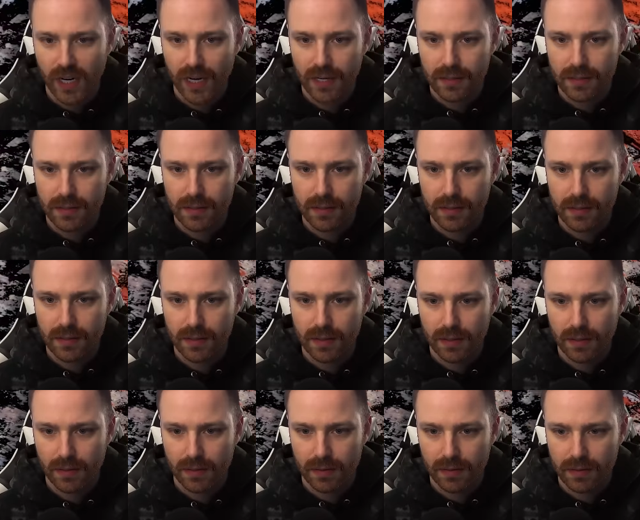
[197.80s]

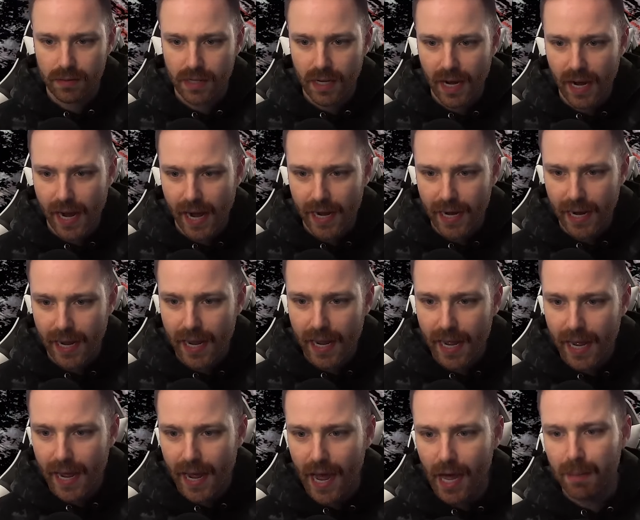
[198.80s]
Chest has got...
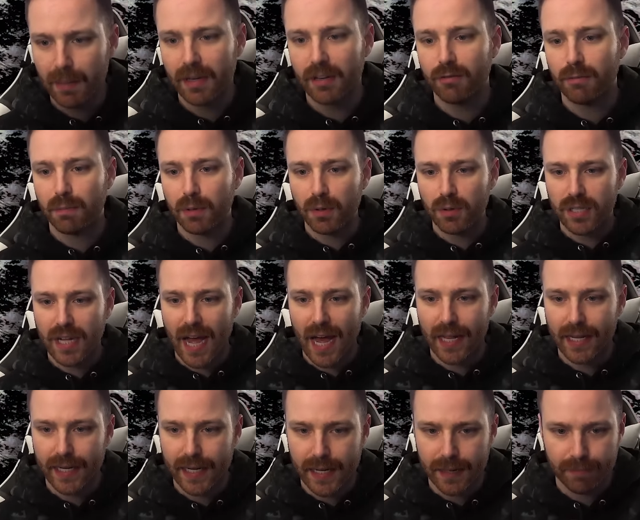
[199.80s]
Helmet of
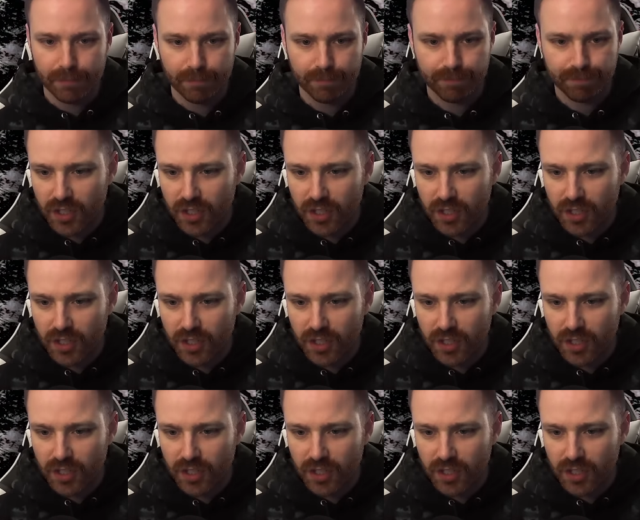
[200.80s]
Brutality.